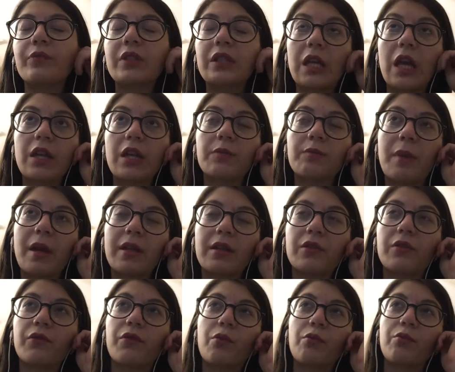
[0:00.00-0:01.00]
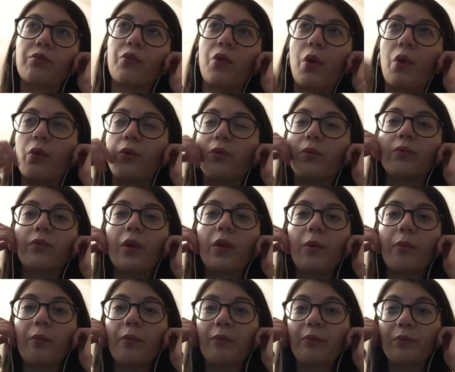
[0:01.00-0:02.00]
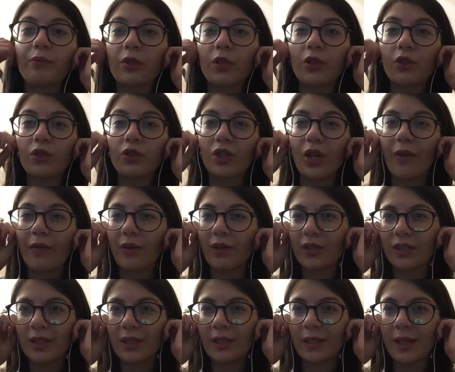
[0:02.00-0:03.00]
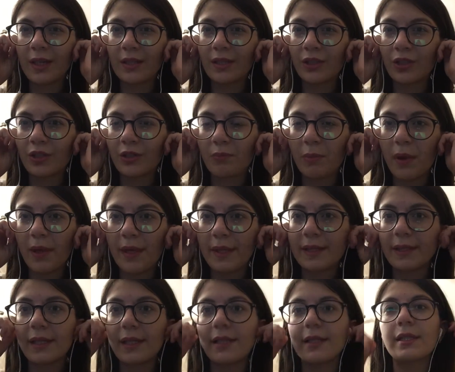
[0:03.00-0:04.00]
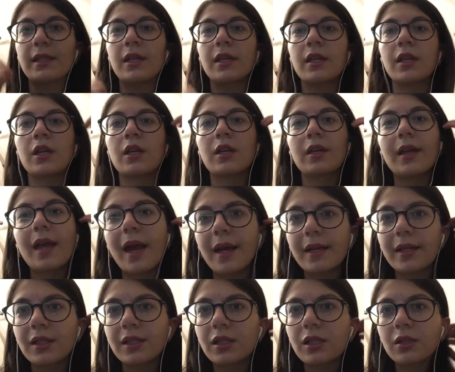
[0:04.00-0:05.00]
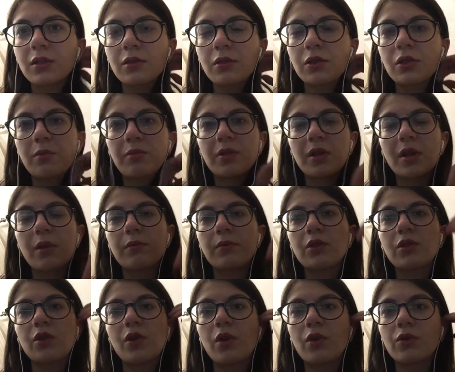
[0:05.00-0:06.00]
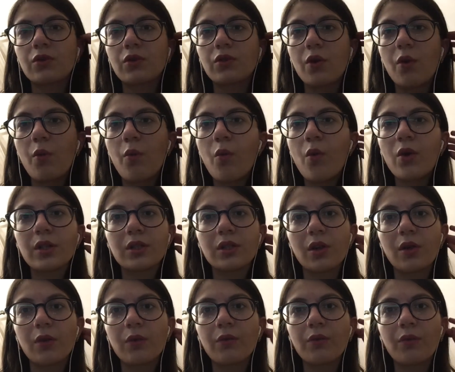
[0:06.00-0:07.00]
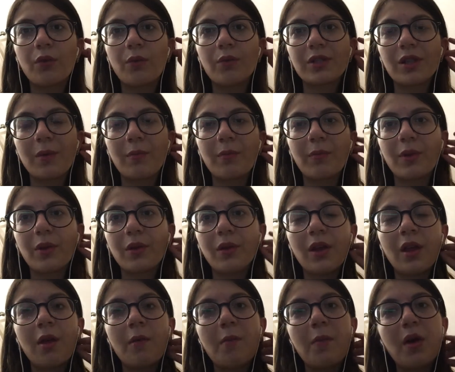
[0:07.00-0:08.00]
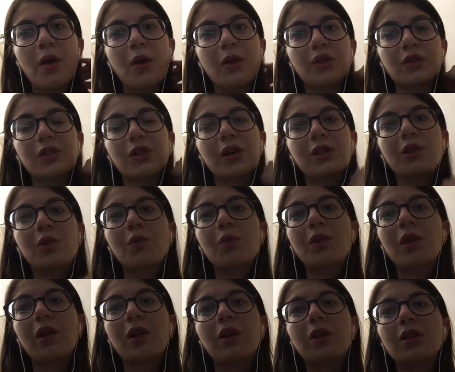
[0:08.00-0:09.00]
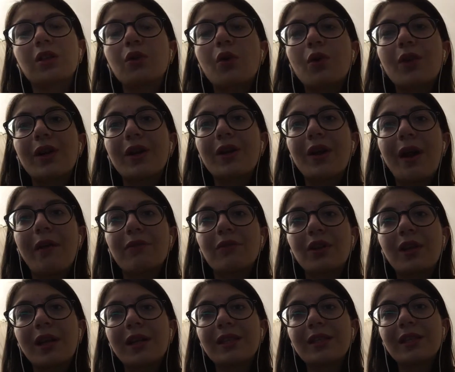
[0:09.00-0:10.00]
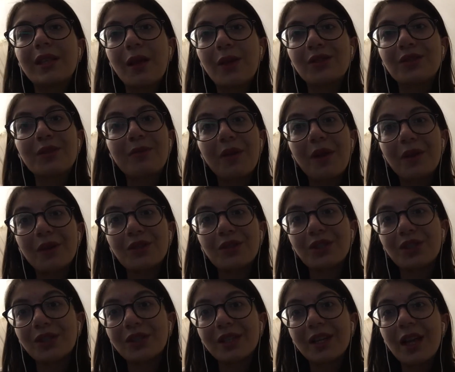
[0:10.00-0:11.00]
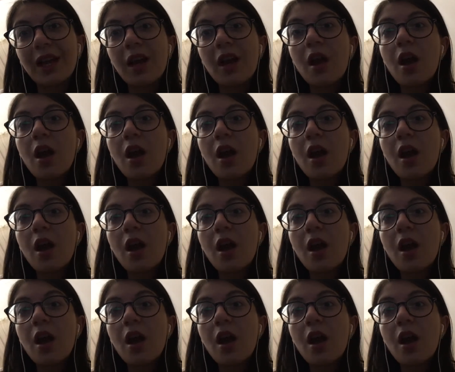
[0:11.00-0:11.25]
Then man from Rome. Do you travel to dangerous places? Yes, sometimes you go to a war zone, for example, because you get a really good story, you have to get close to the action.